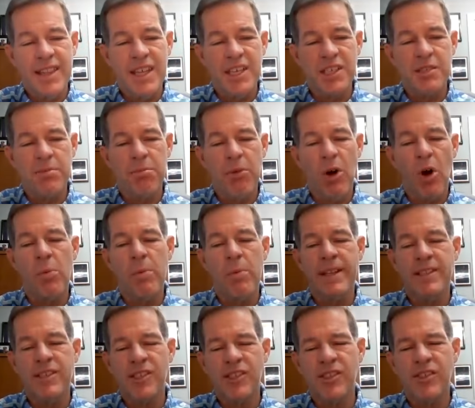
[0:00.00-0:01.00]
in this
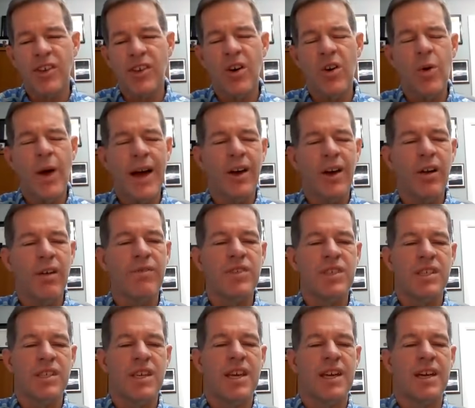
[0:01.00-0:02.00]
moment so out
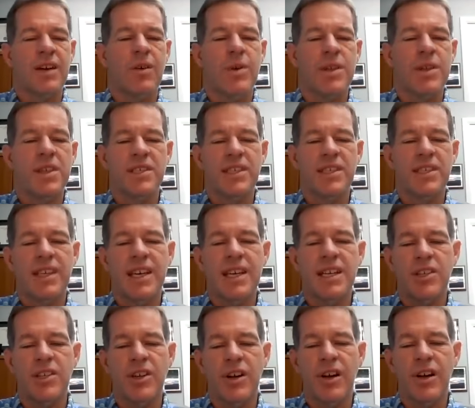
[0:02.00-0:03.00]
of sync with his
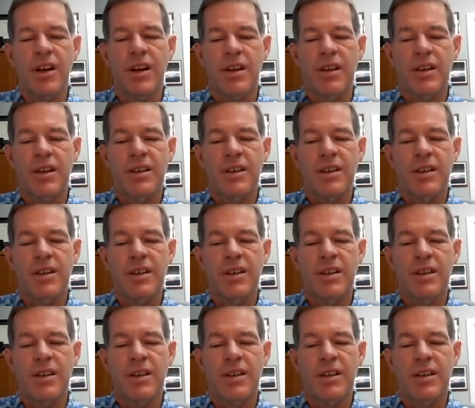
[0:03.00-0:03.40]
teacher.